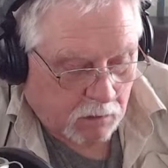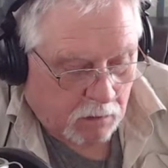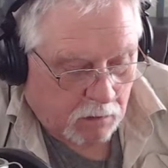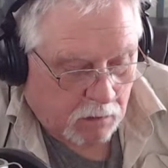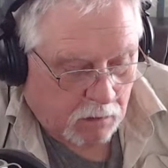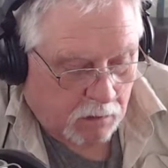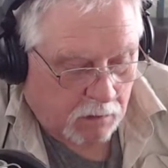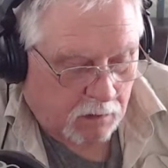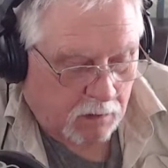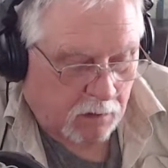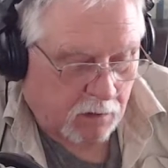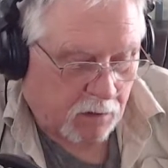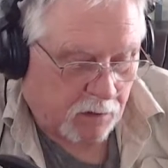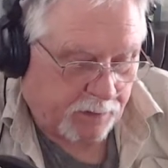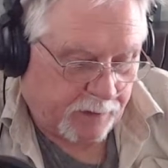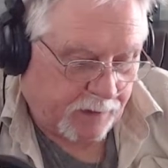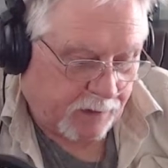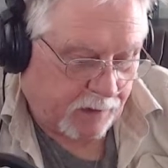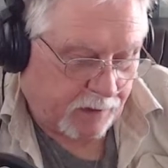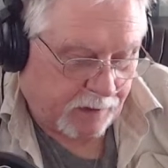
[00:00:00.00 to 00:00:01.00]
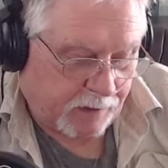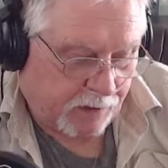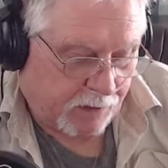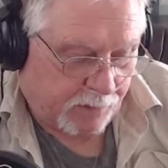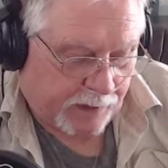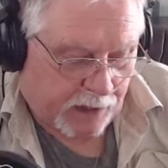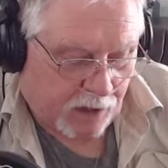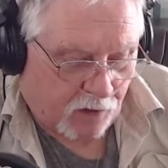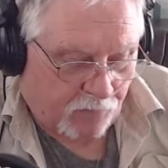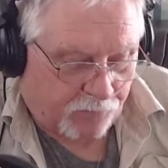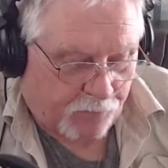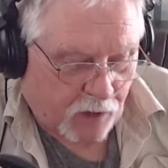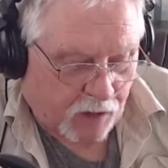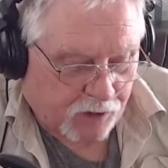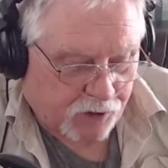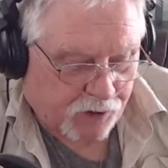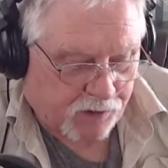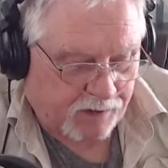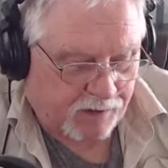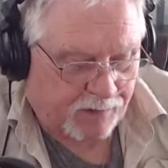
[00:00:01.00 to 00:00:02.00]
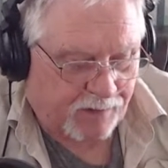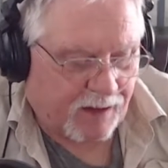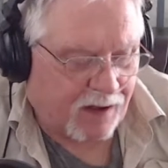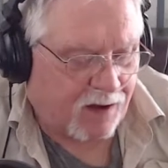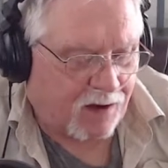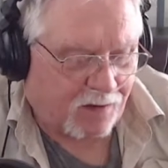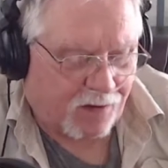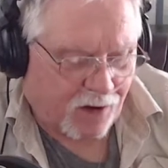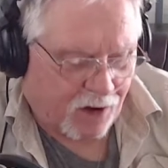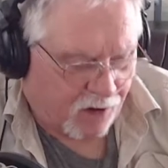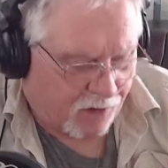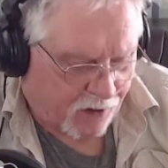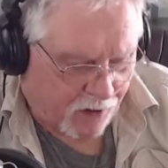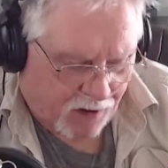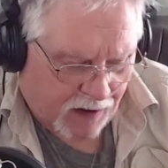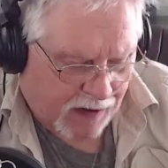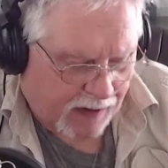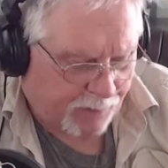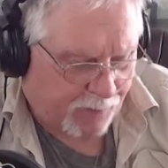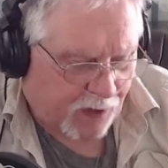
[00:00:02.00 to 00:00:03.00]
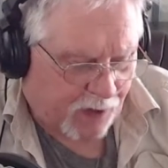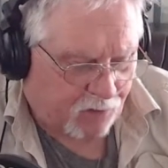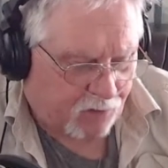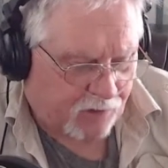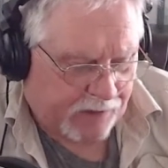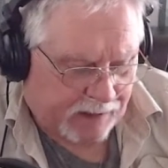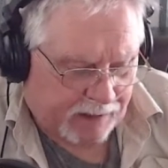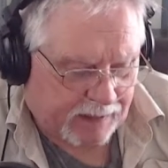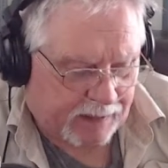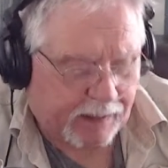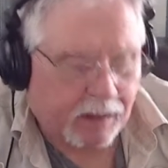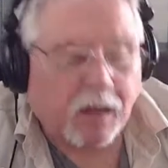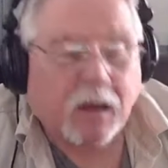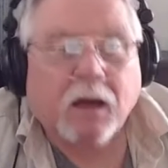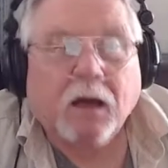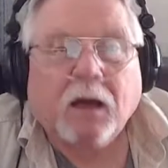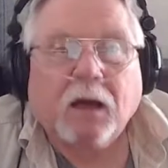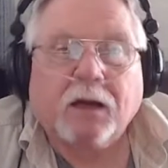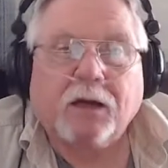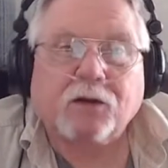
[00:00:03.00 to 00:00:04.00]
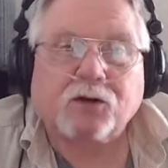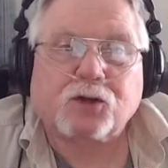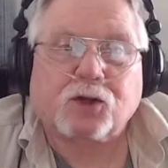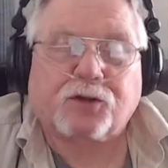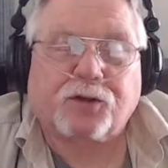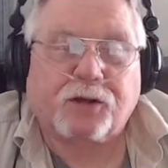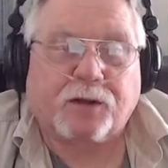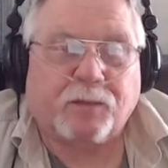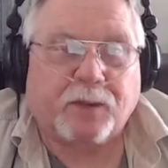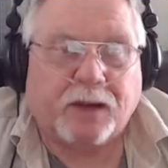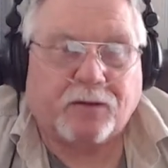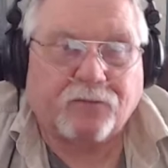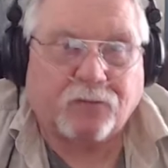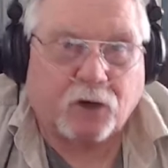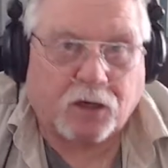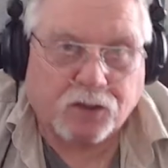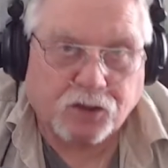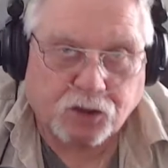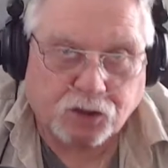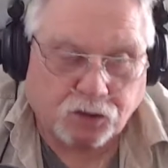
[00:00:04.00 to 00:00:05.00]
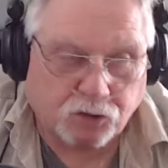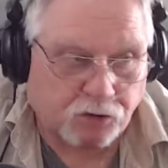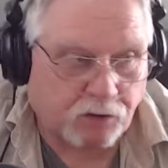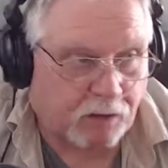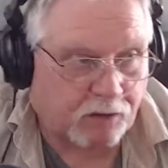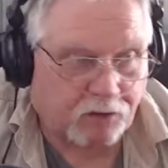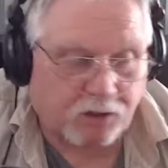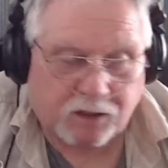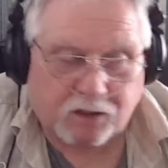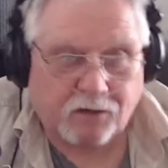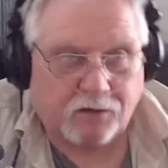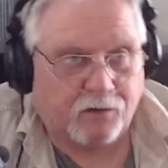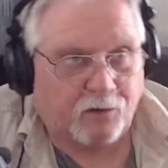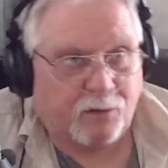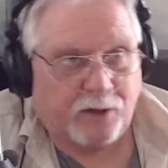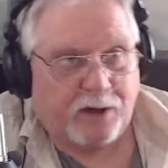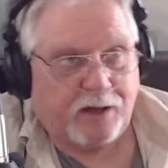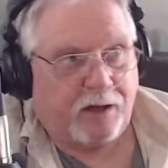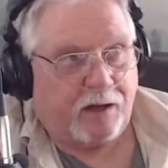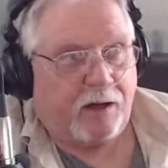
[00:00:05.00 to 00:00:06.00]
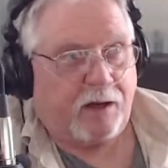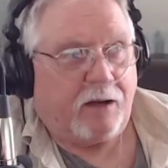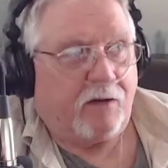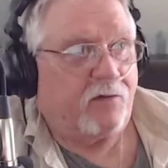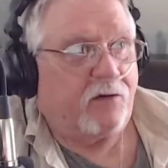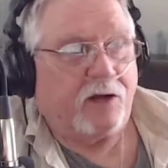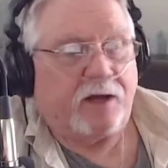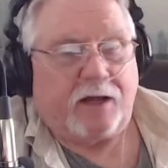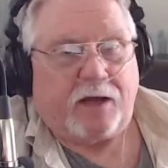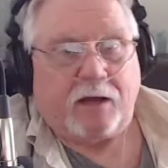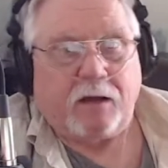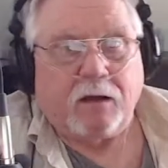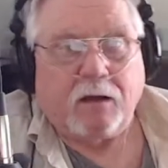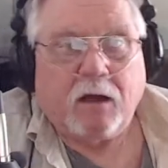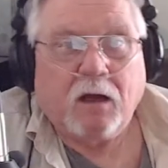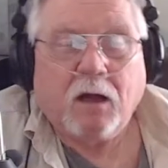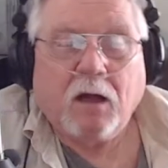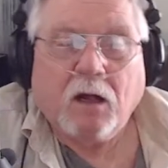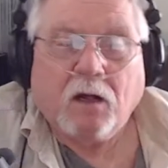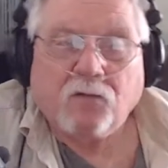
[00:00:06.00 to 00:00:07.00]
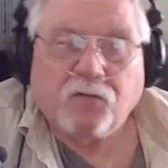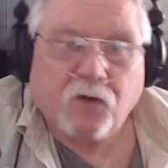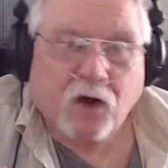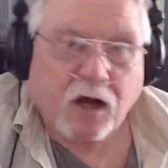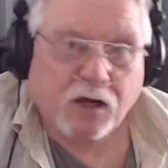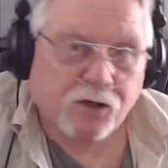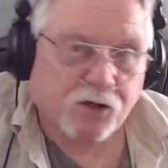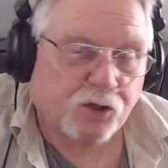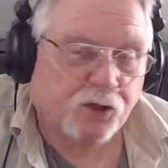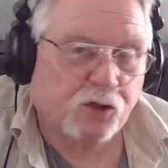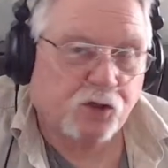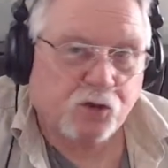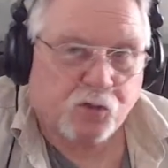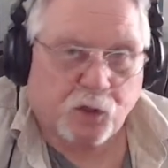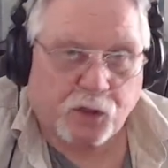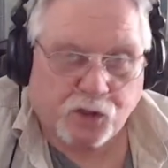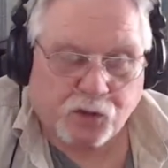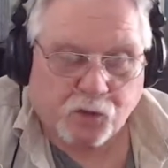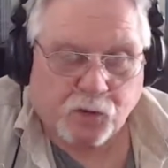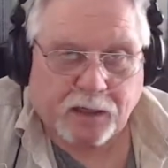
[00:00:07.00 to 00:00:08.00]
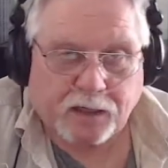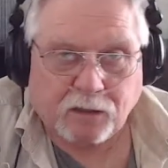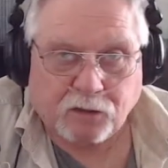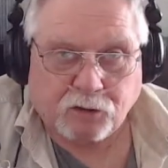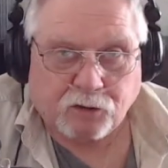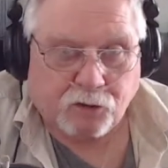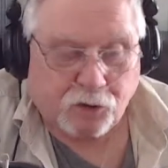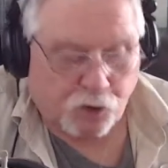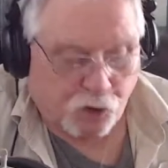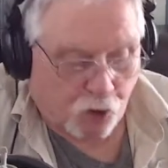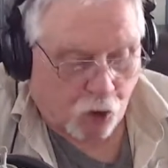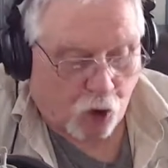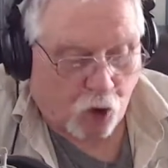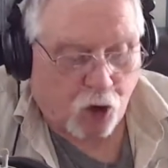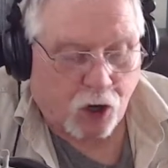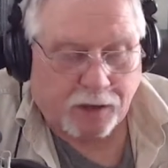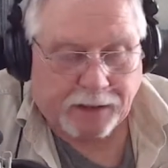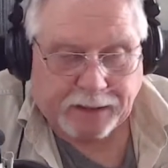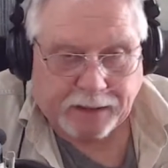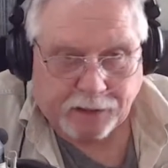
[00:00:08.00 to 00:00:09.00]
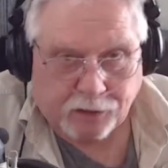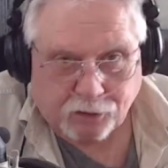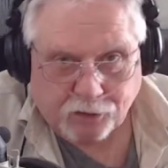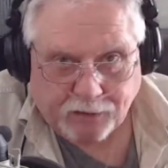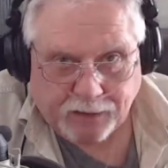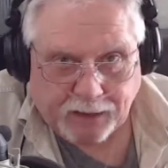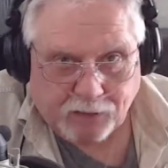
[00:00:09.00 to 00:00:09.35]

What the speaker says: Oh, no. Here we go. Fox. No. I'm not reading any. Here's the thing about Fox News. I tell everybody every day. Fox News, when it's regular news on the internet,